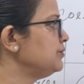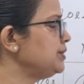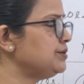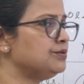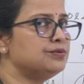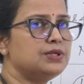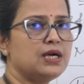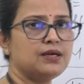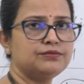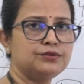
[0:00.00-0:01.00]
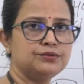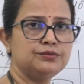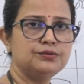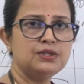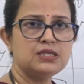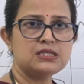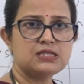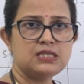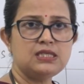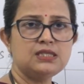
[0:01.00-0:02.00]
we don't have to
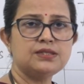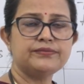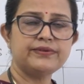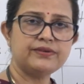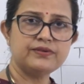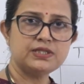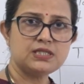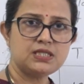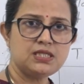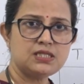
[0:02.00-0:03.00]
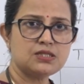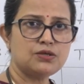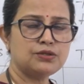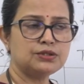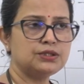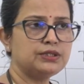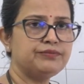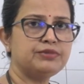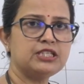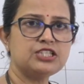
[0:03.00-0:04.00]
see the frequency or the
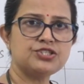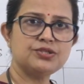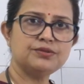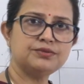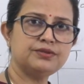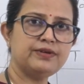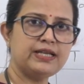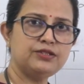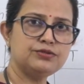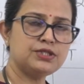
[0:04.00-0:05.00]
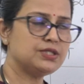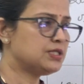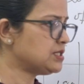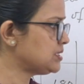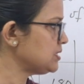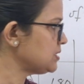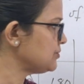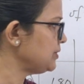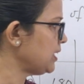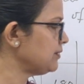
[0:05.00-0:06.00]
repetition of the values. Here,
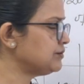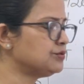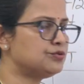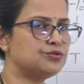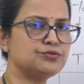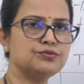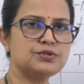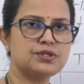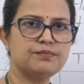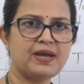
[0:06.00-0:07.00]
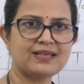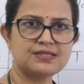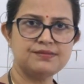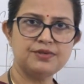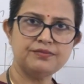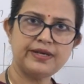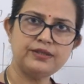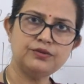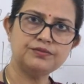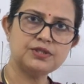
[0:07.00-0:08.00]
just we have to choose the maximum
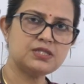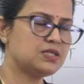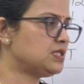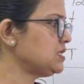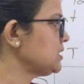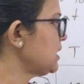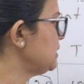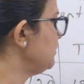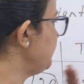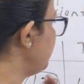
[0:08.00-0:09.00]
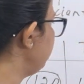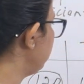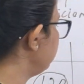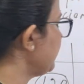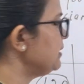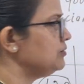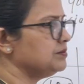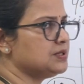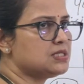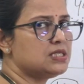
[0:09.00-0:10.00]
value of the series and the minimum value
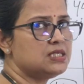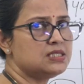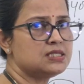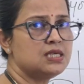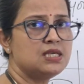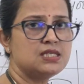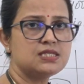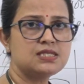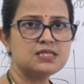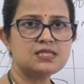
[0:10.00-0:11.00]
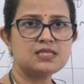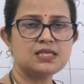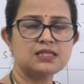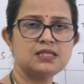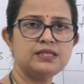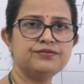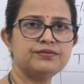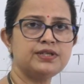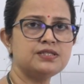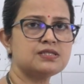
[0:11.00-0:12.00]
of the series. Just take the
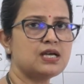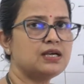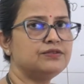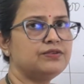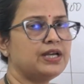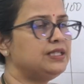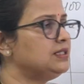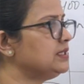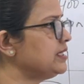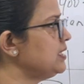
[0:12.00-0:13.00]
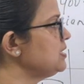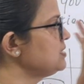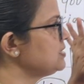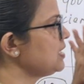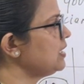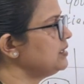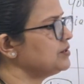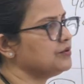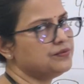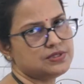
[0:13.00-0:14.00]
difference and find the range
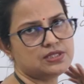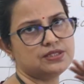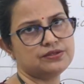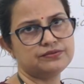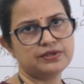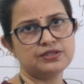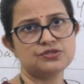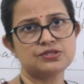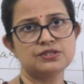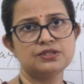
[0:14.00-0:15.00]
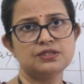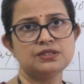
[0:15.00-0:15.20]
and coefficient of range.